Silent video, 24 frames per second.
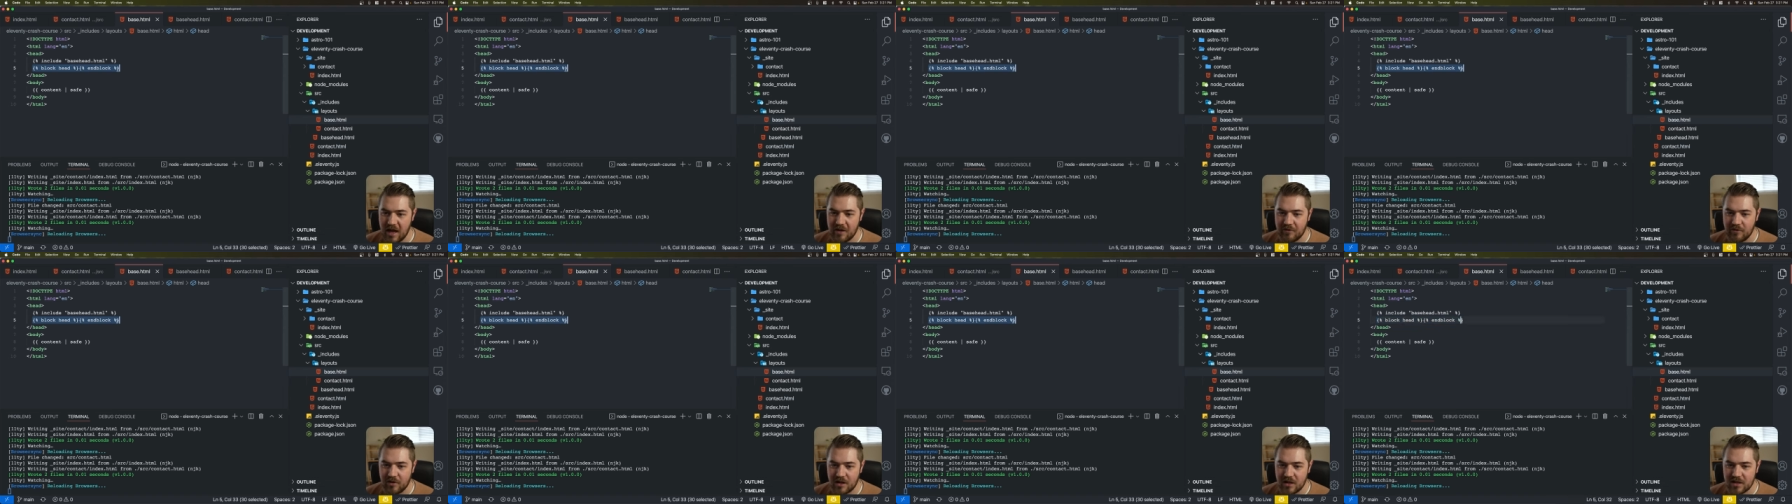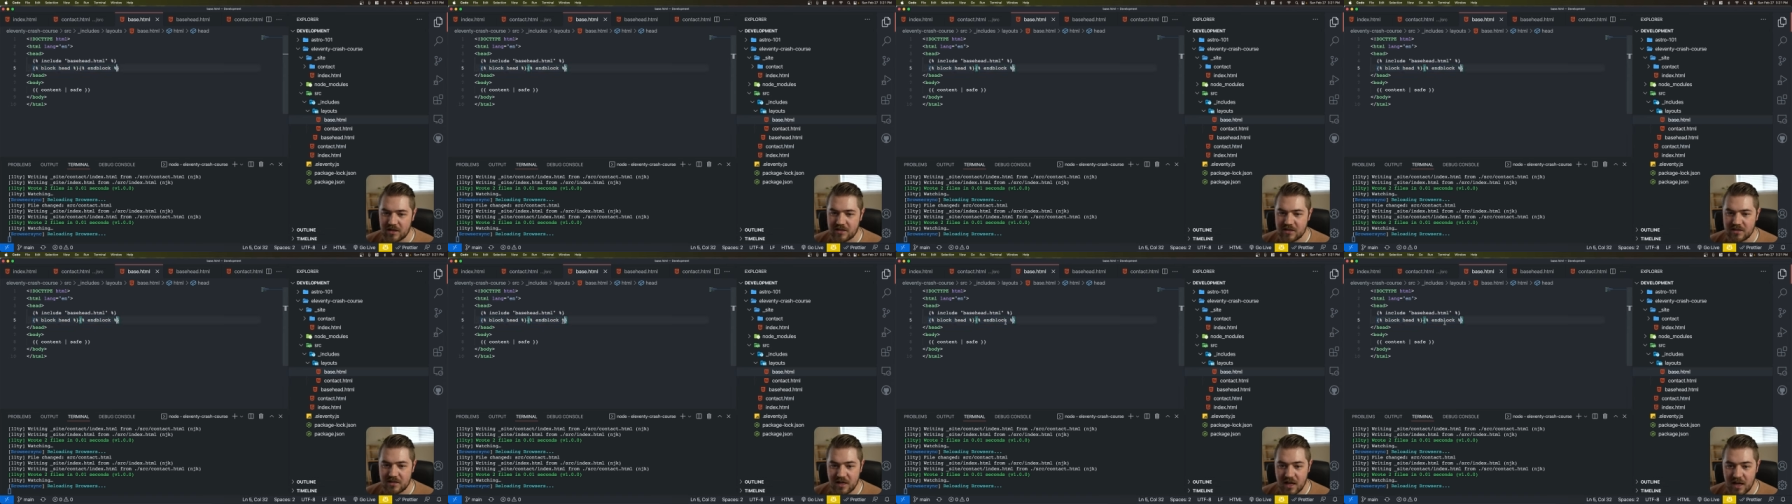have it
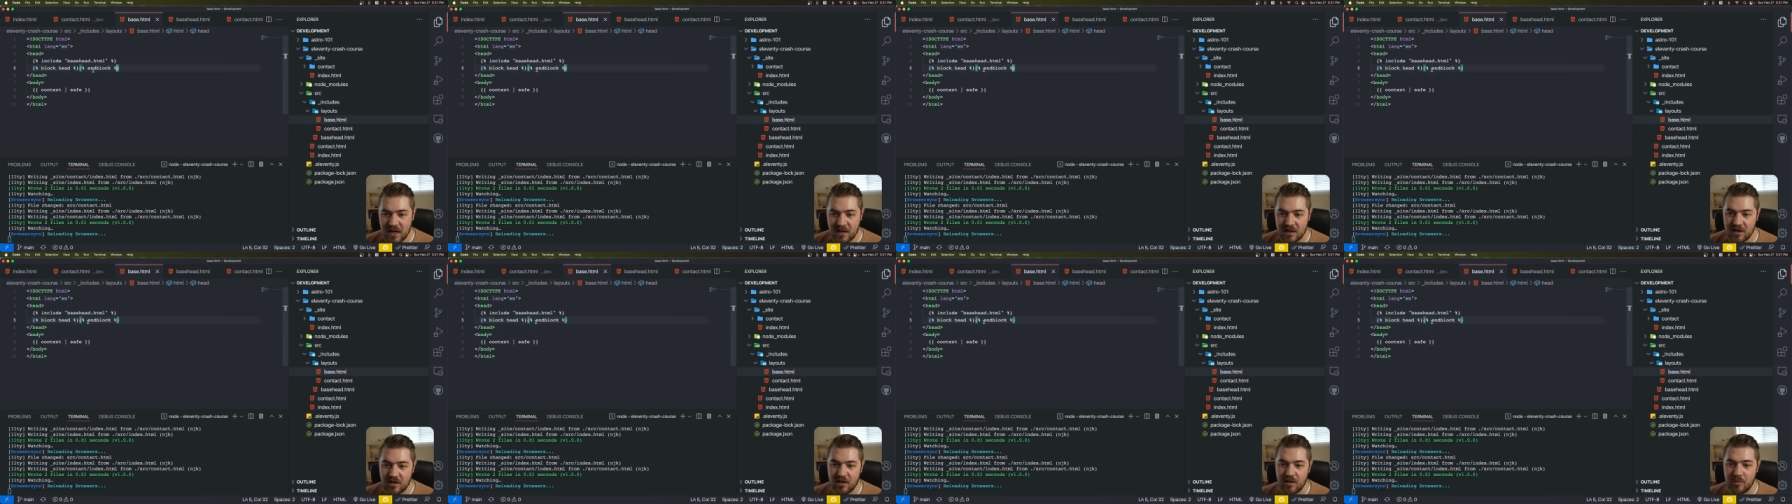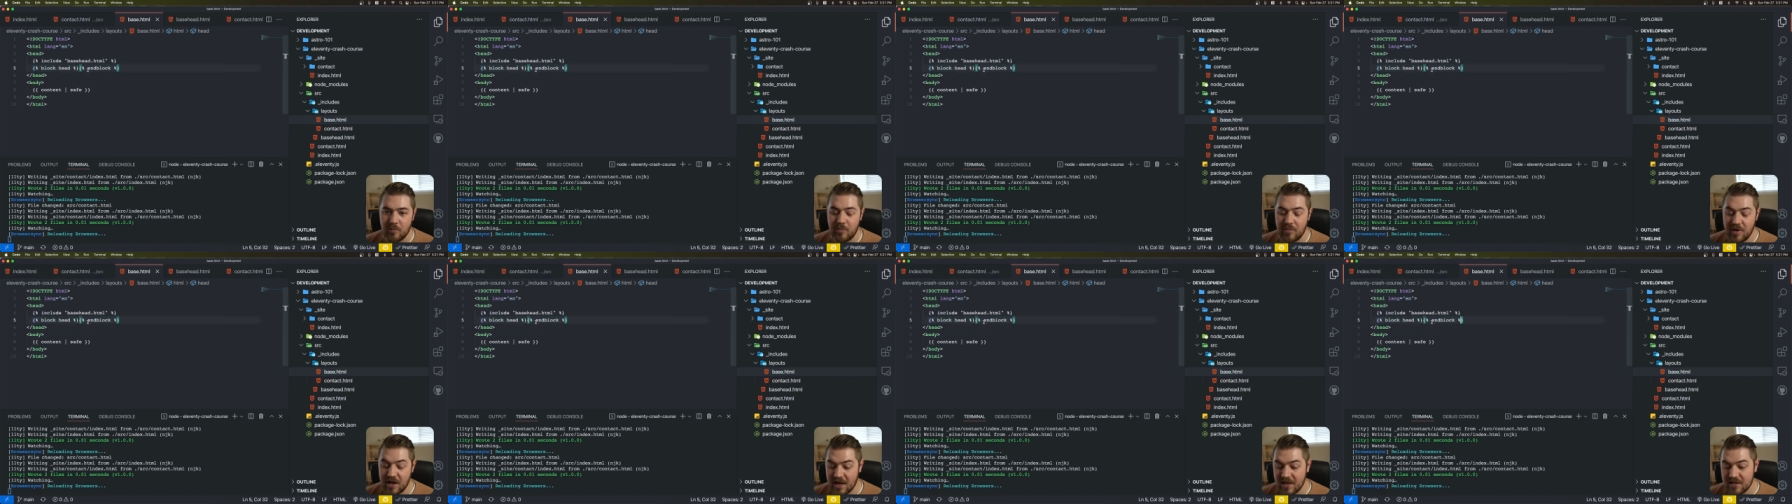extend
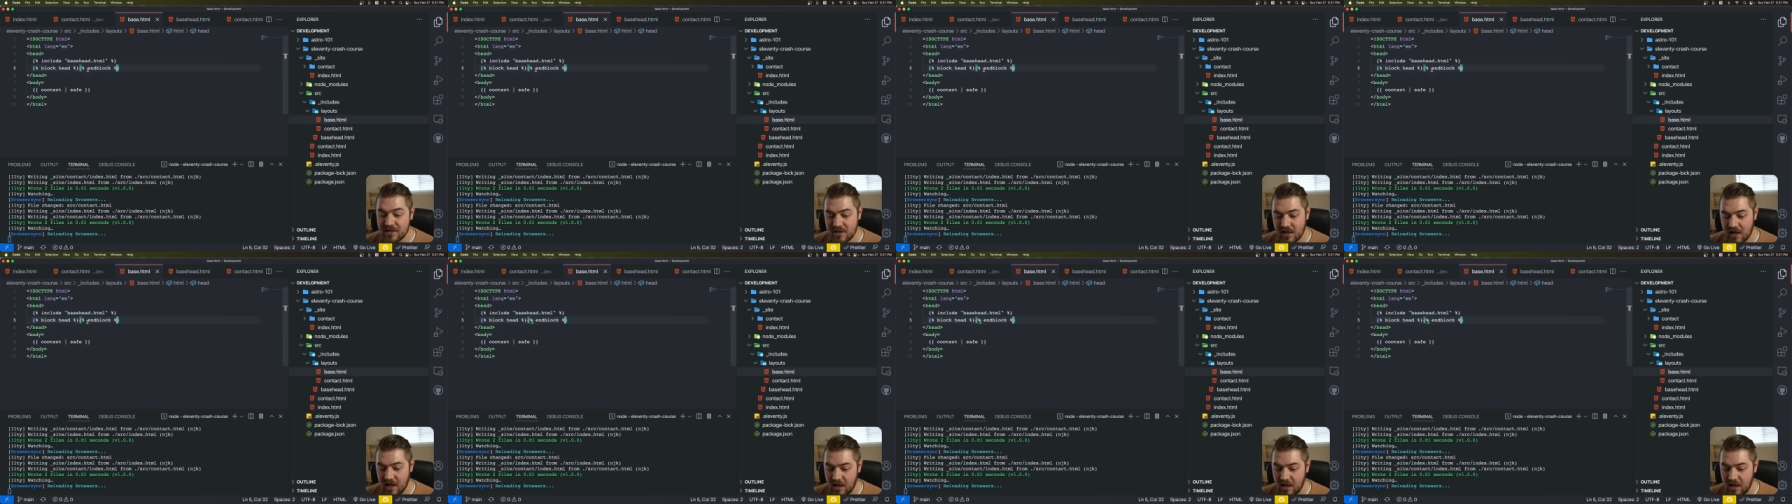the base